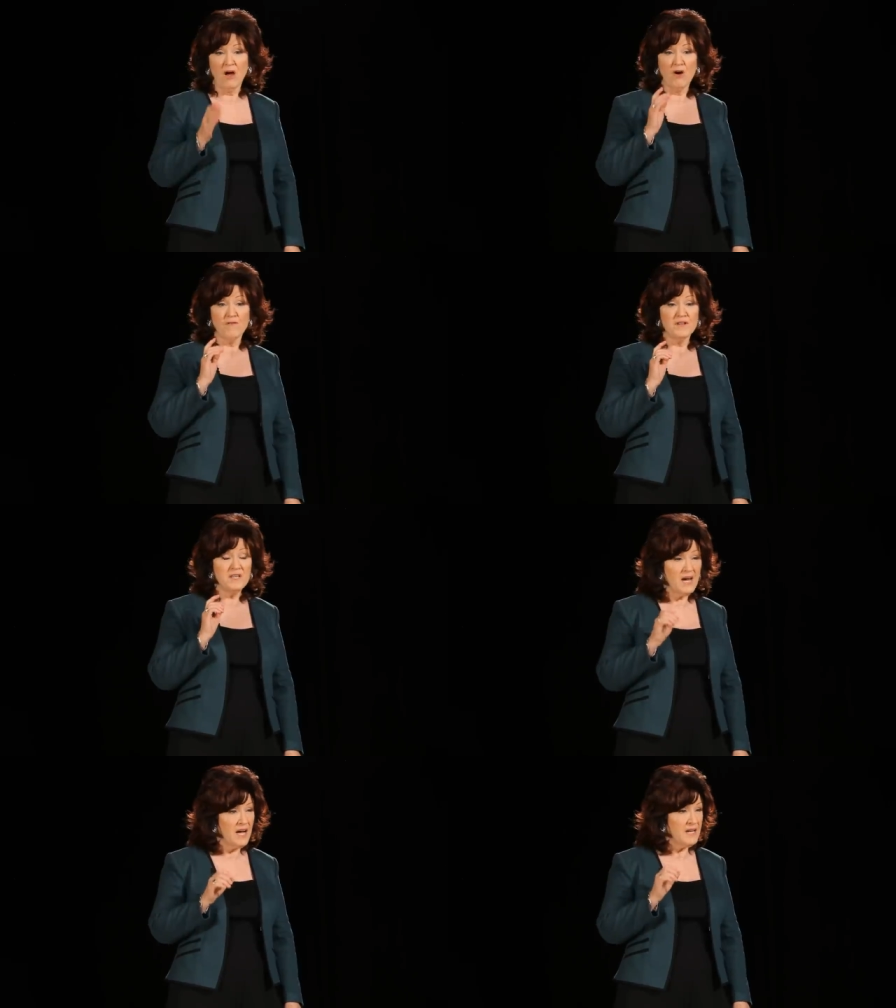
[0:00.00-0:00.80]
Over
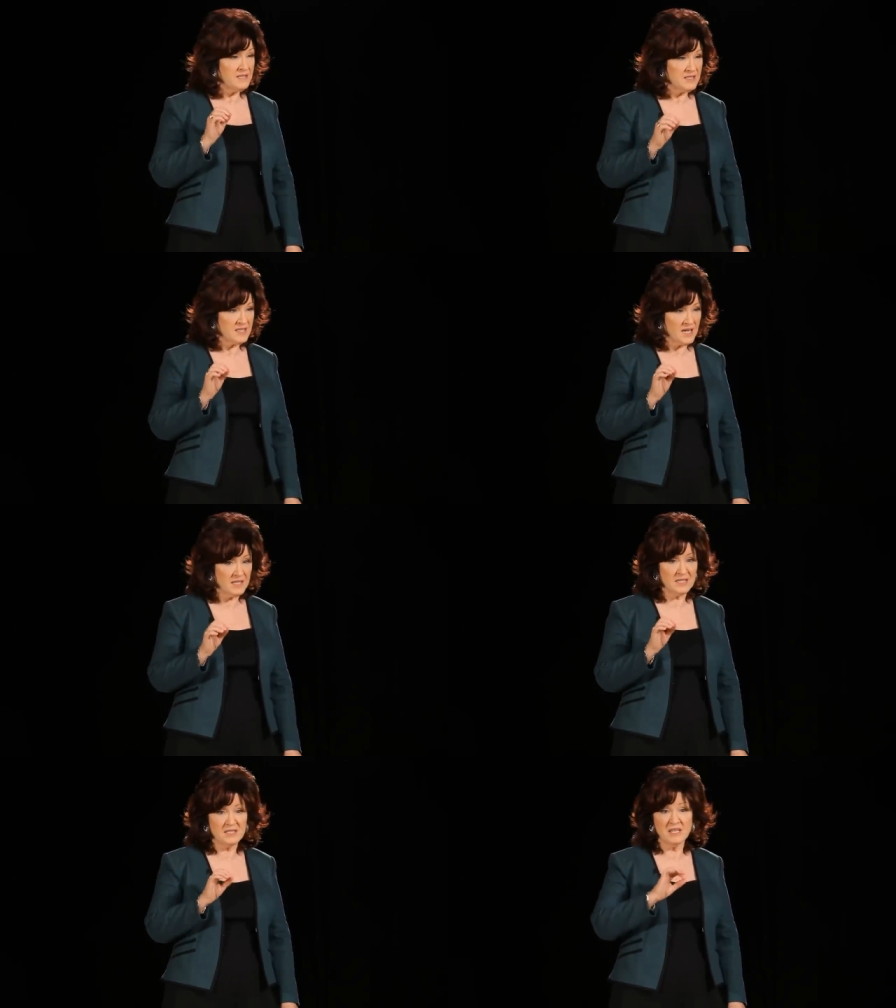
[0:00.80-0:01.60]
9
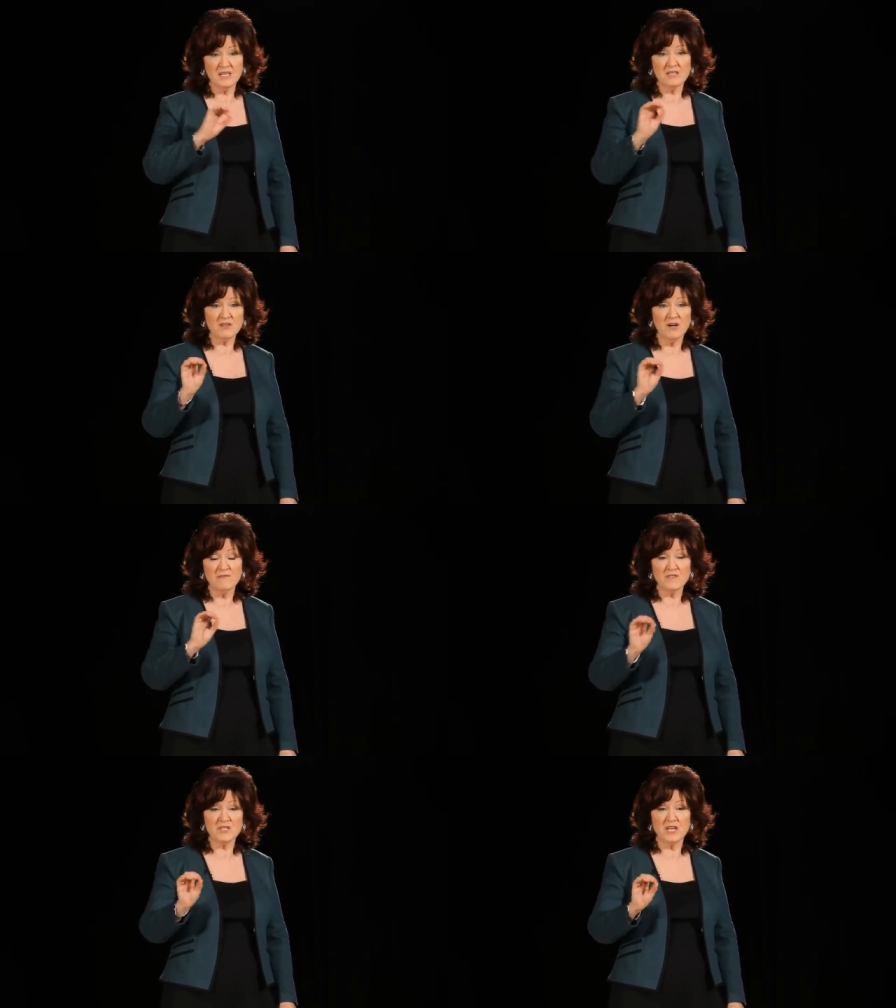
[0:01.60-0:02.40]
studies, these
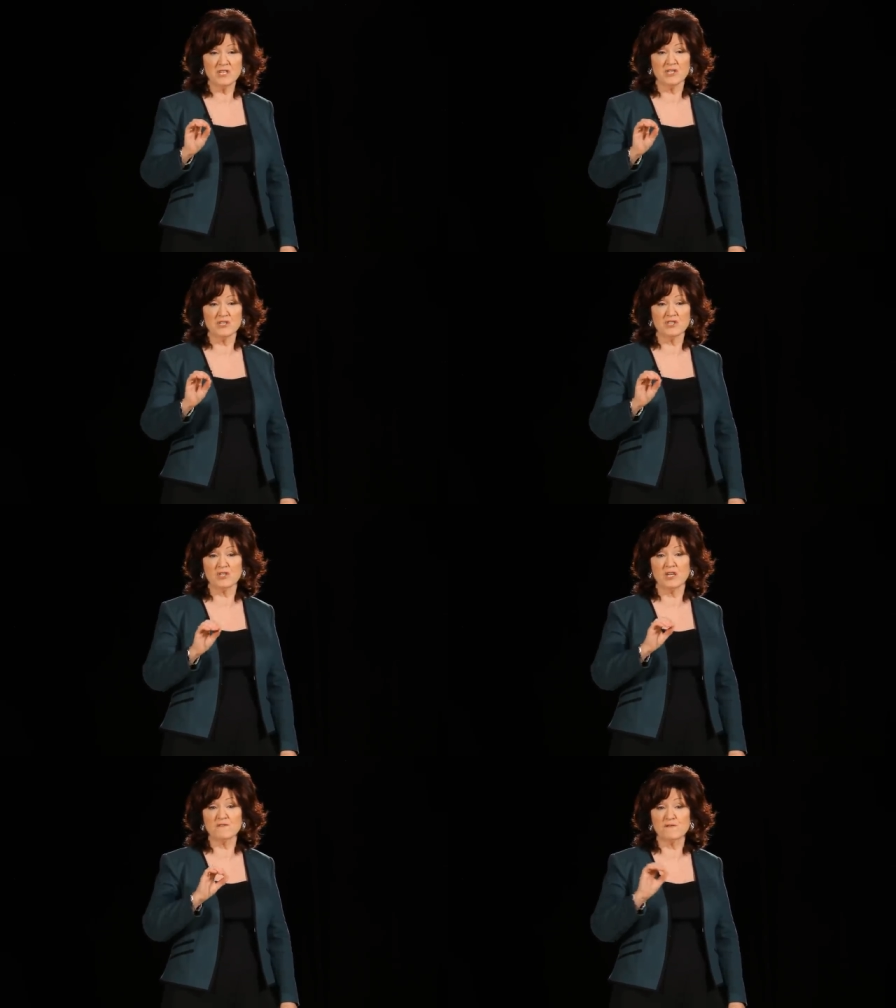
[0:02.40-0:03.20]
conversations
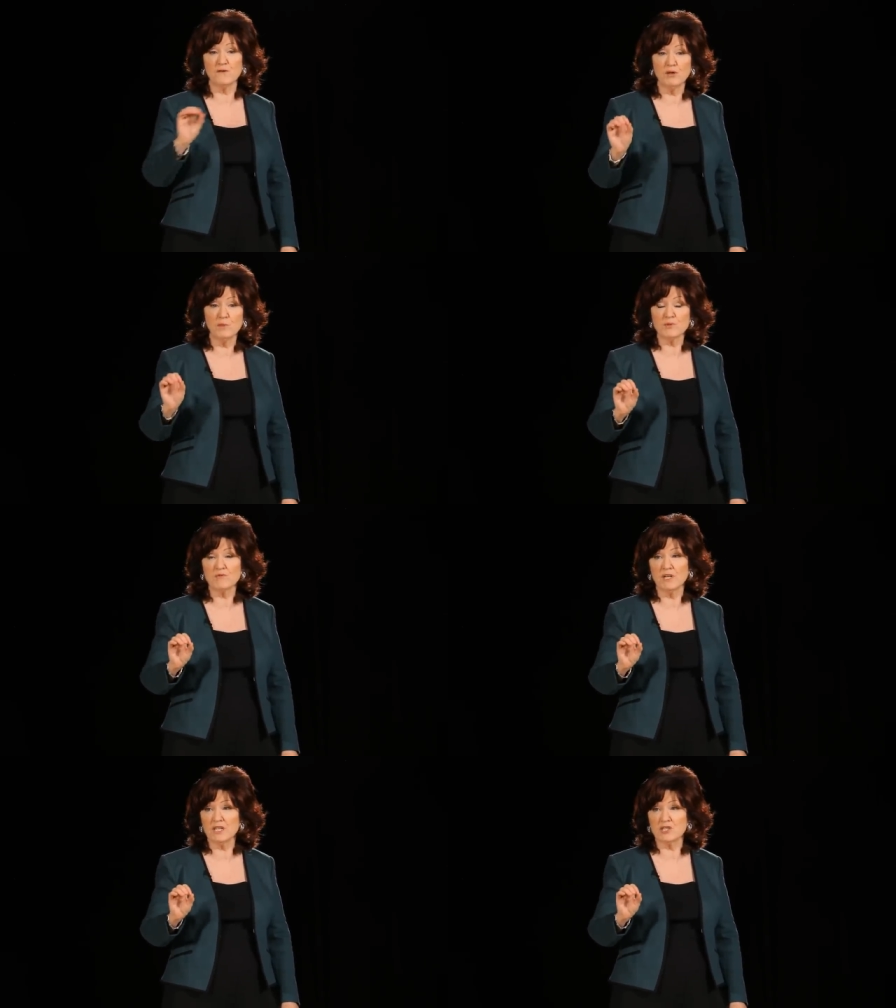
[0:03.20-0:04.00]
transformed
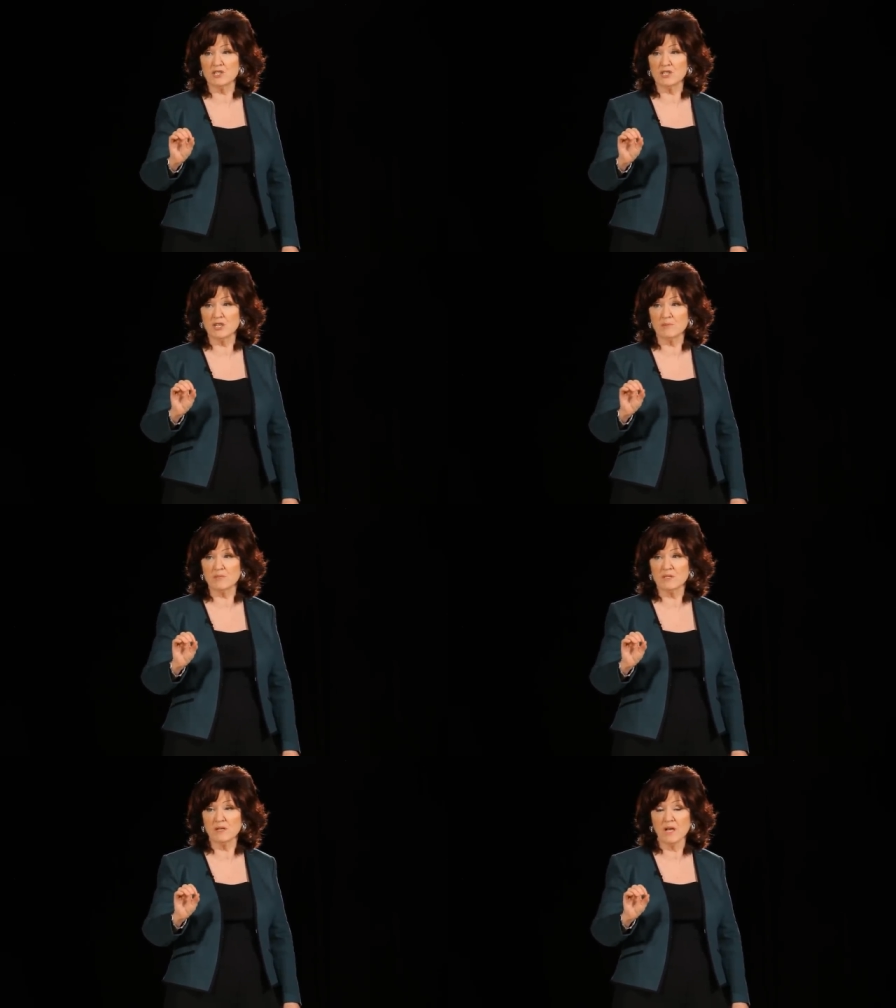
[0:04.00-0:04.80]

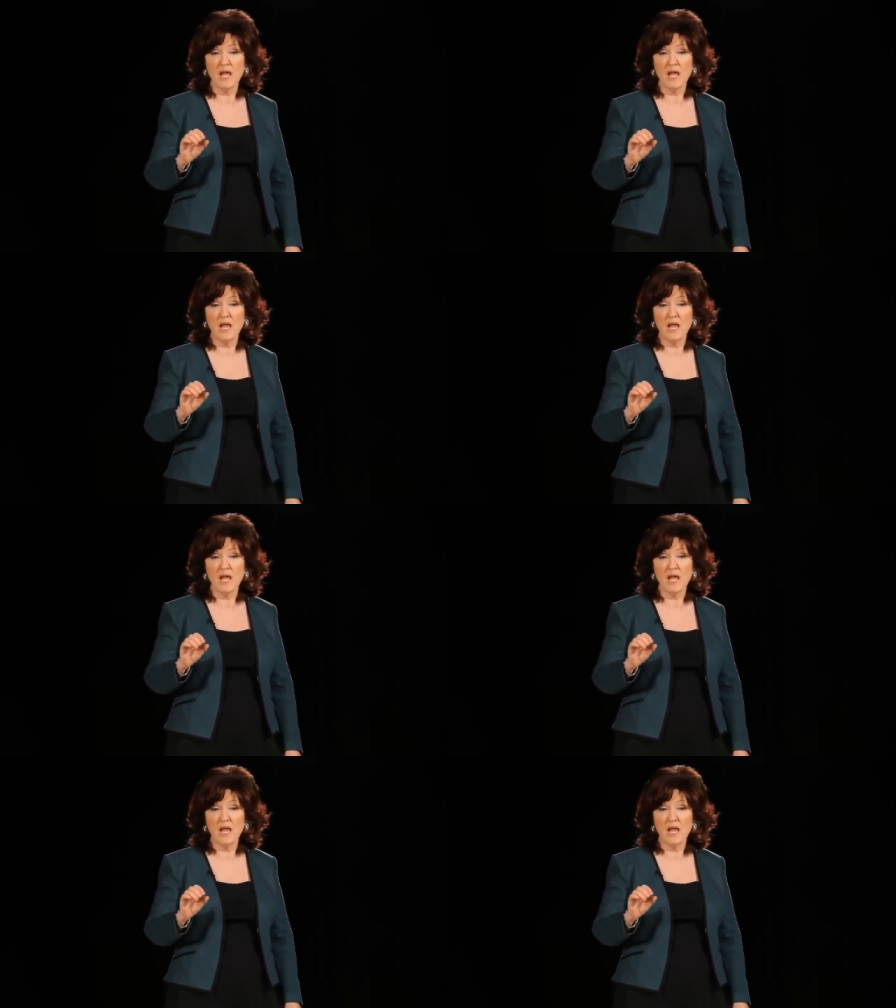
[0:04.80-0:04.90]
relationships